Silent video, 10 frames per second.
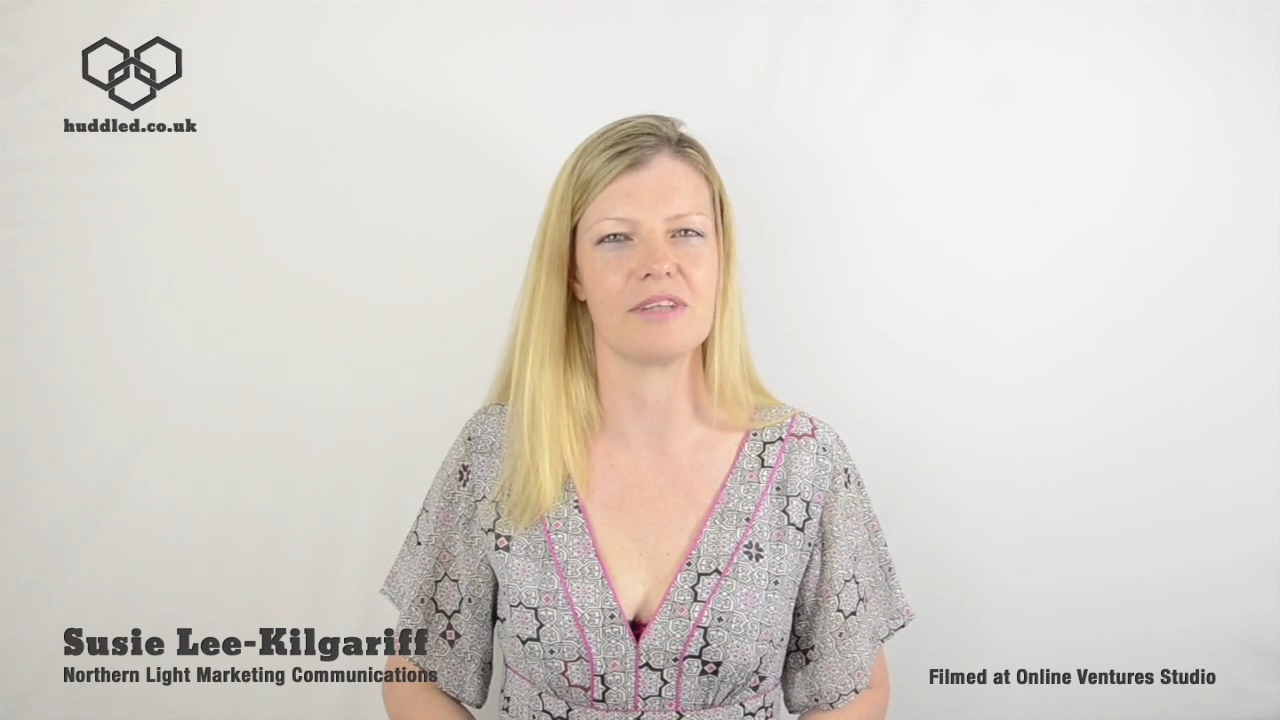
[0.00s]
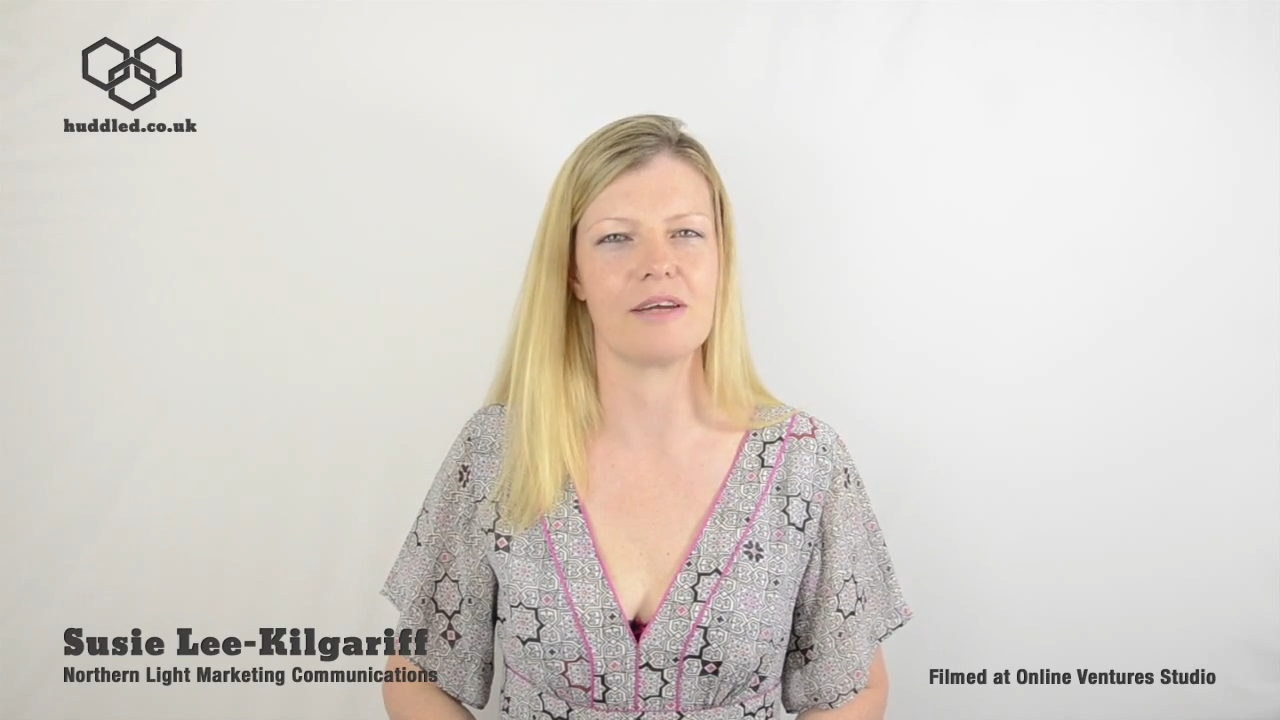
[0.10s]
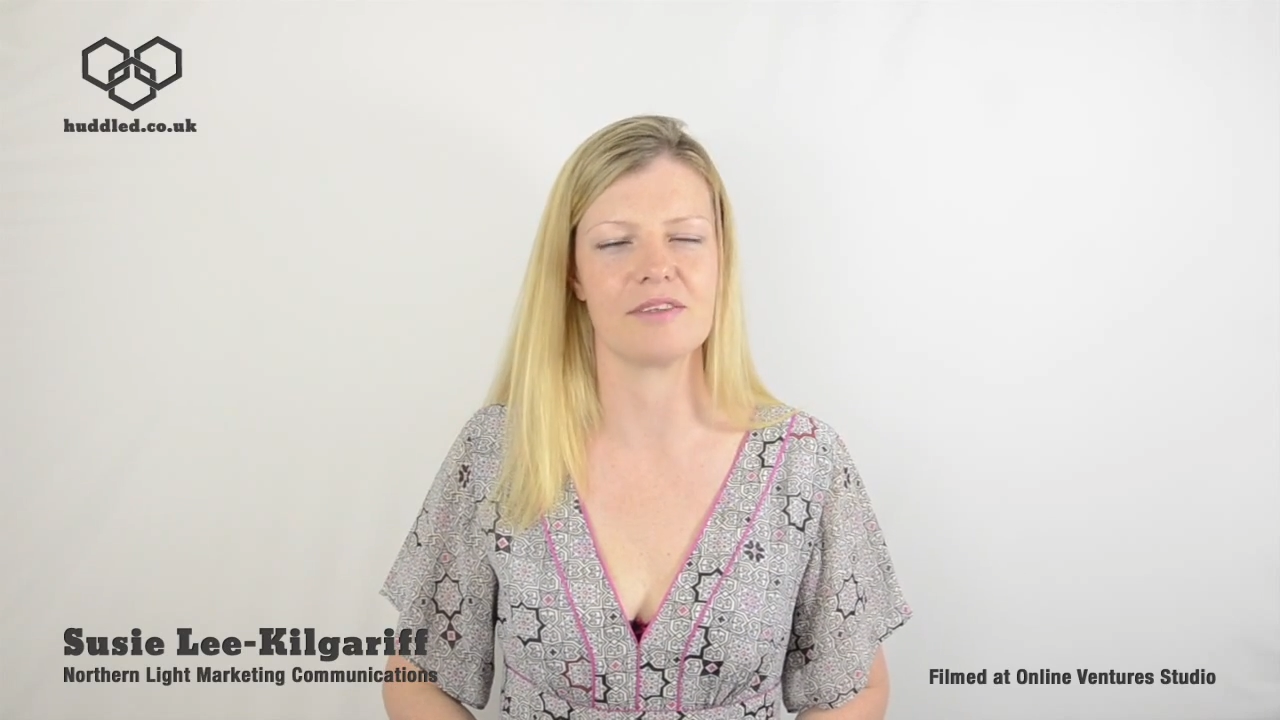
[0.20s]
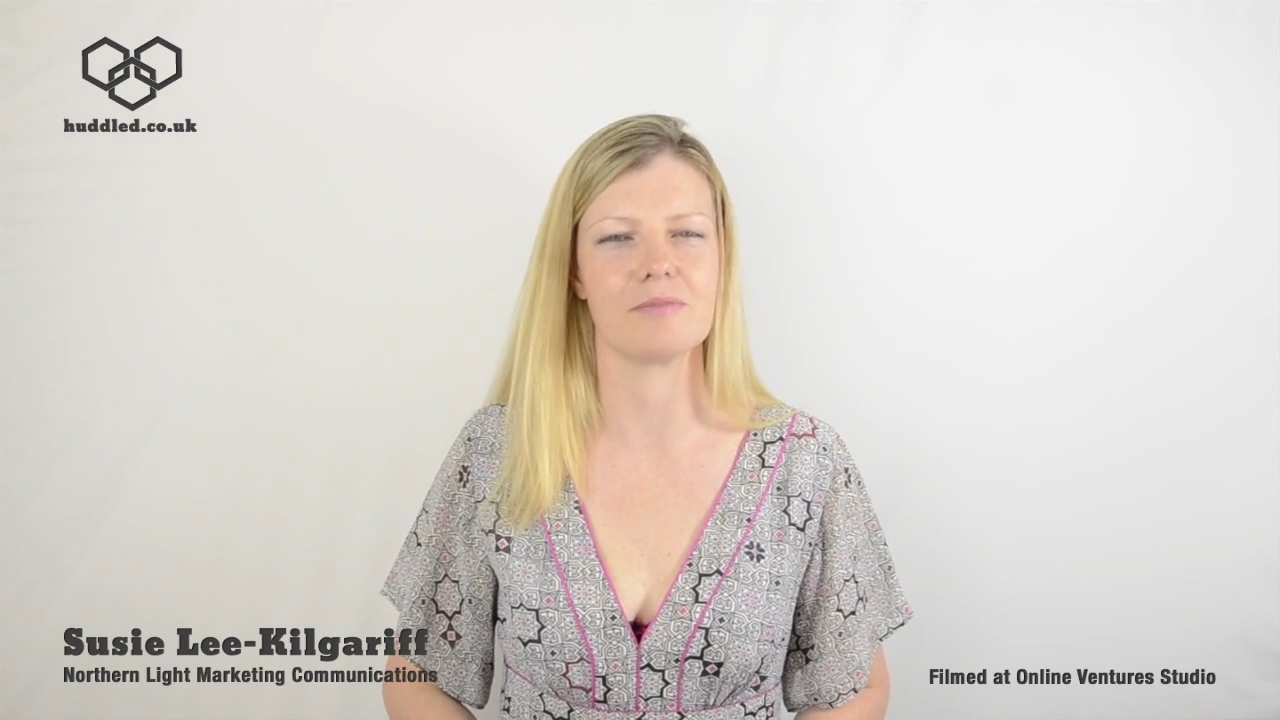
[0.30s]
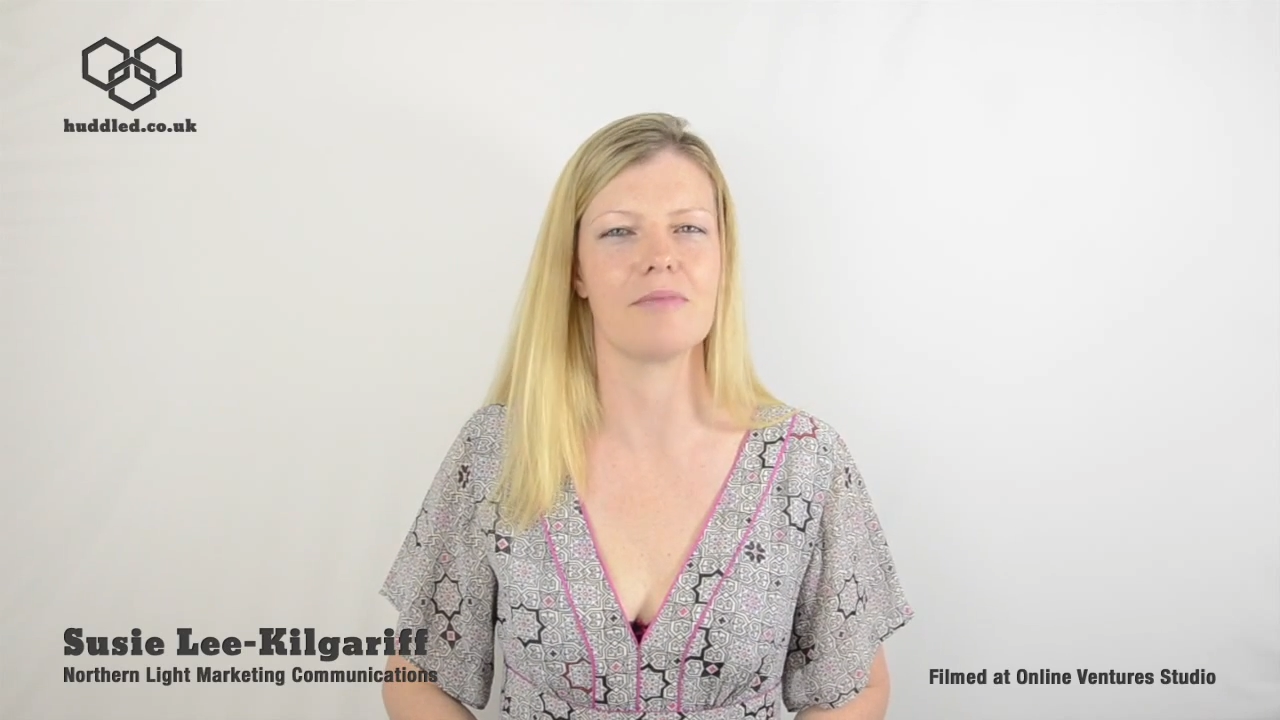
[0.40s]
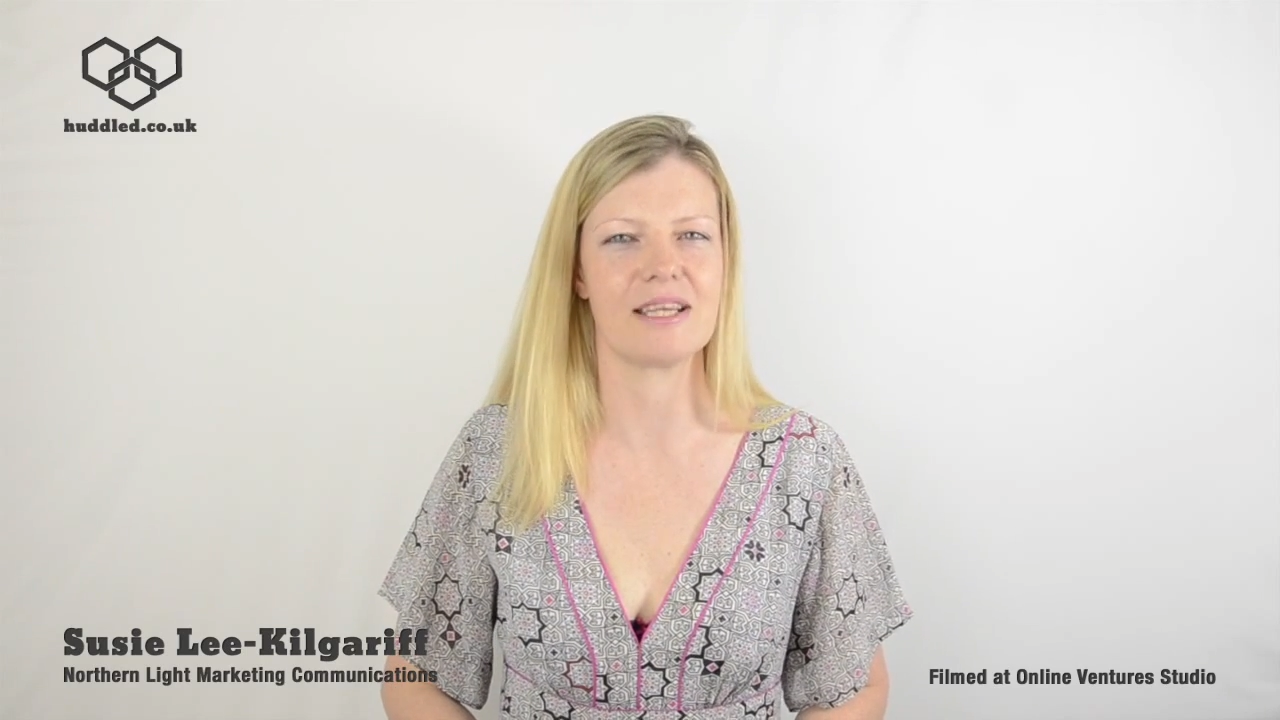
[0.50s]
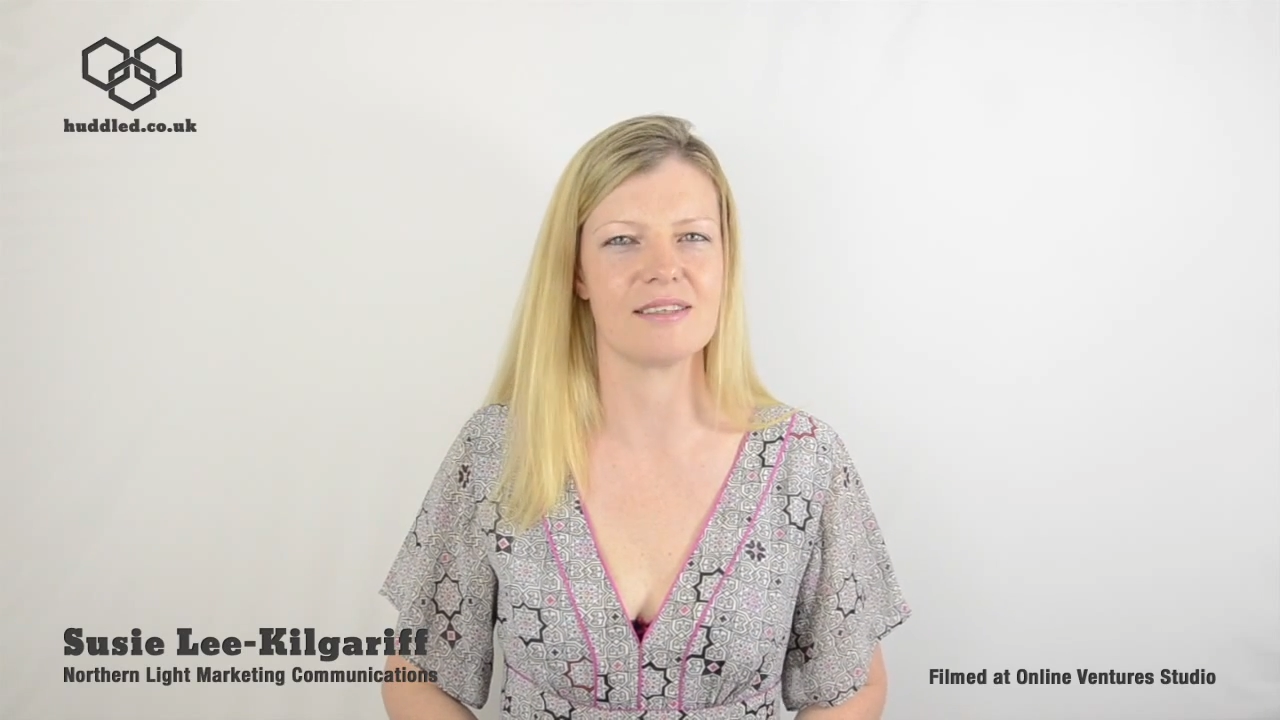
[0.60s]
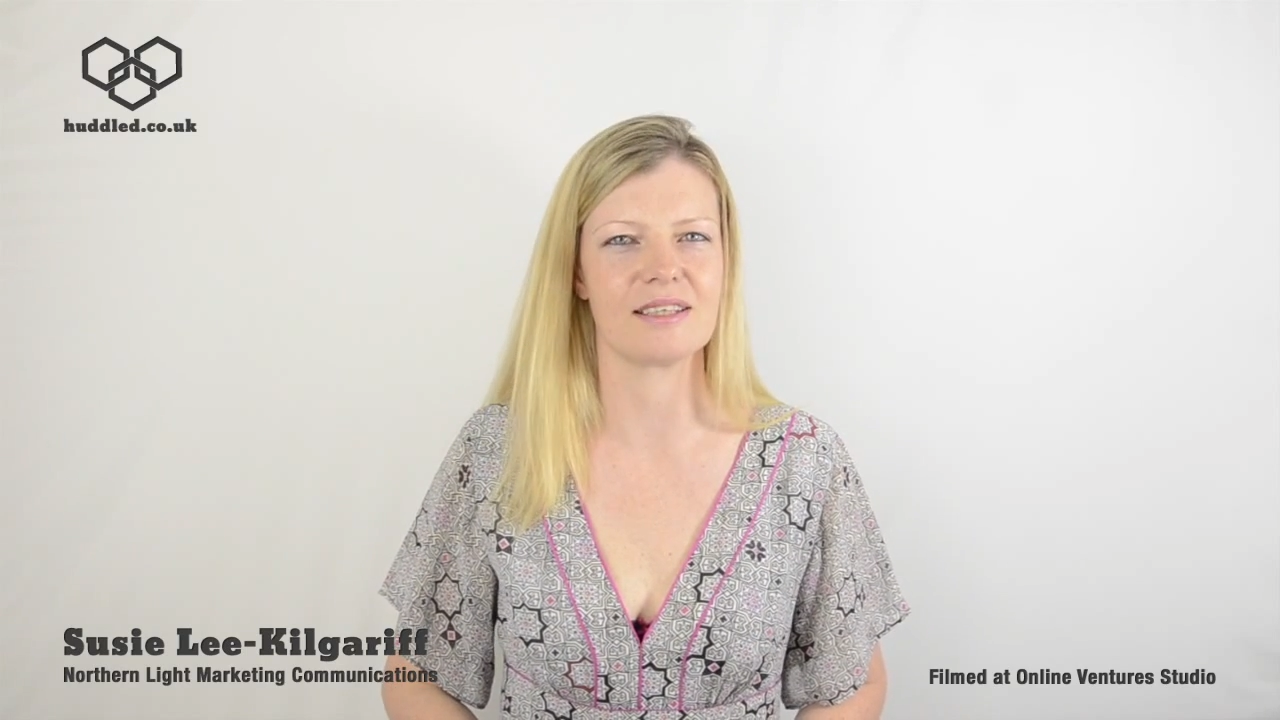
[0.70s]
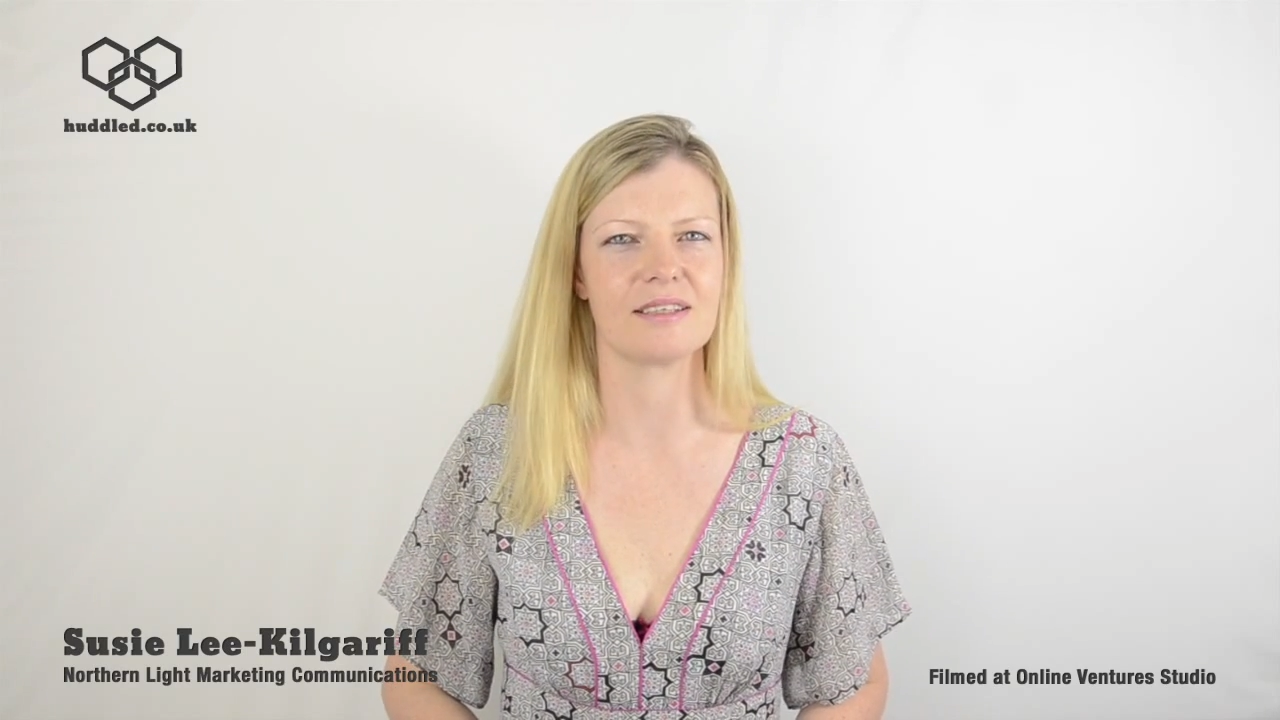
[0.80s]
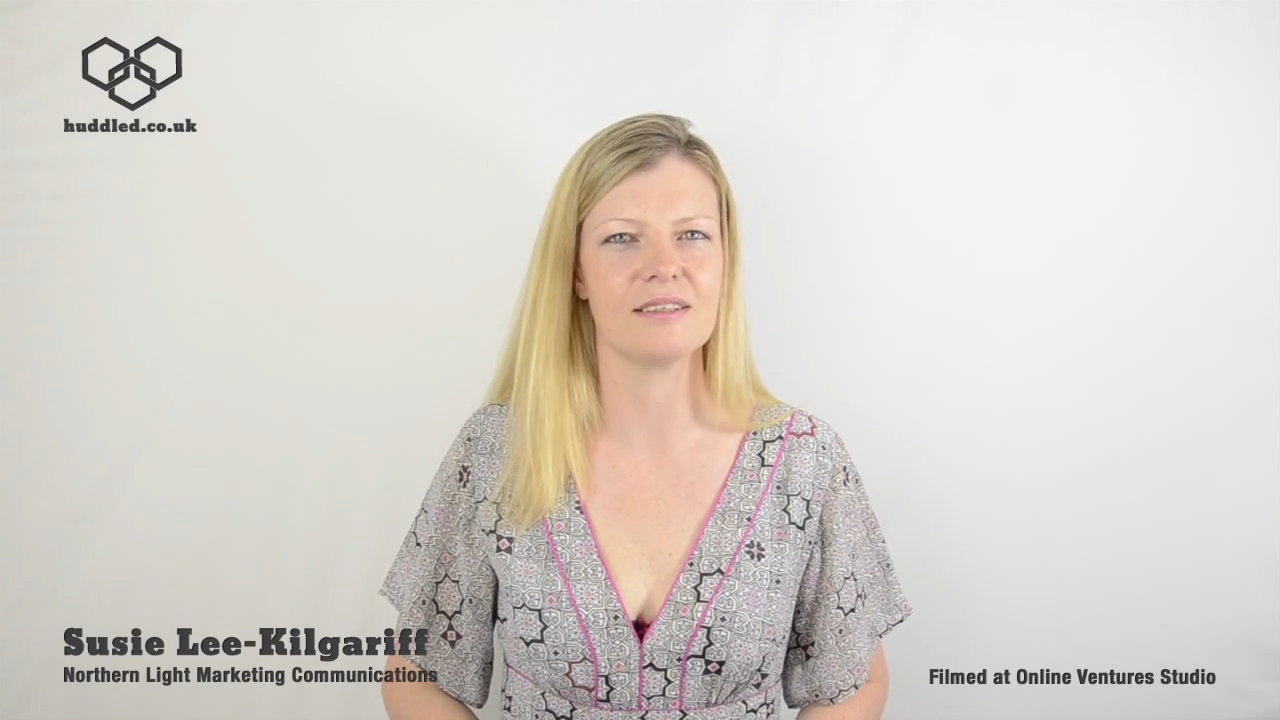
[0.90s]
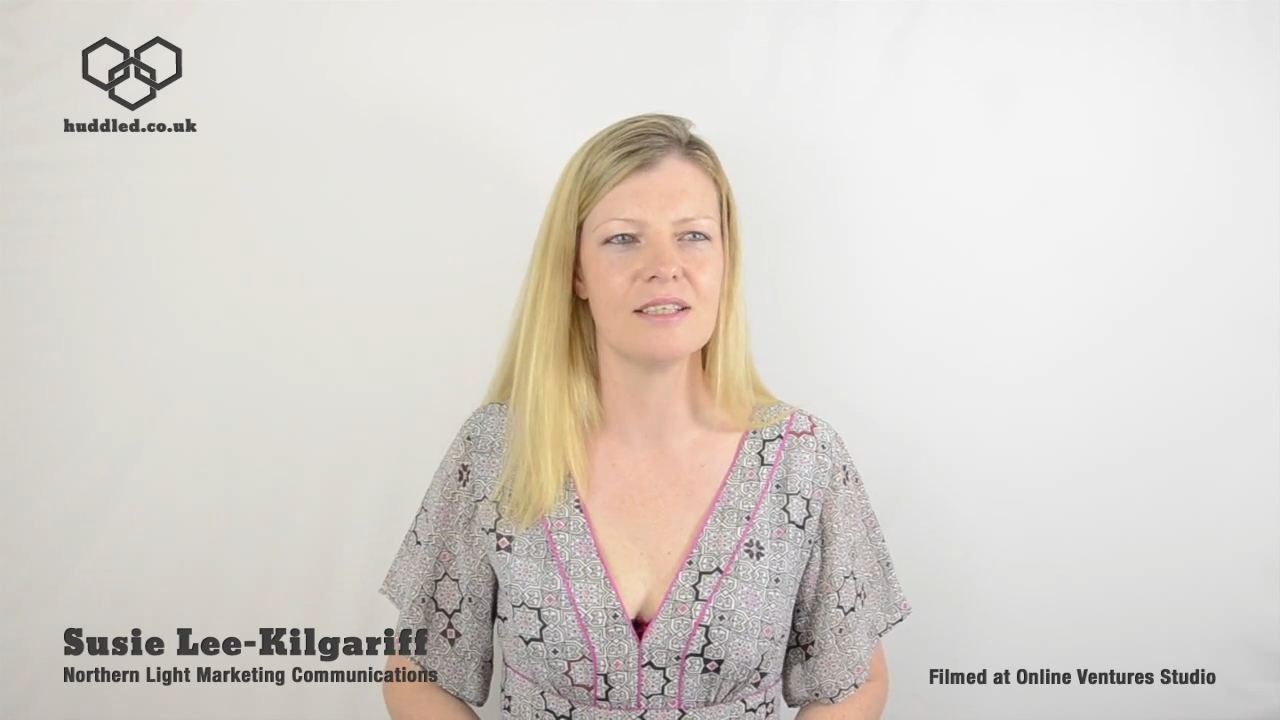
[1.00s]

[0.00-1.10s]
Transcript: there is amazing.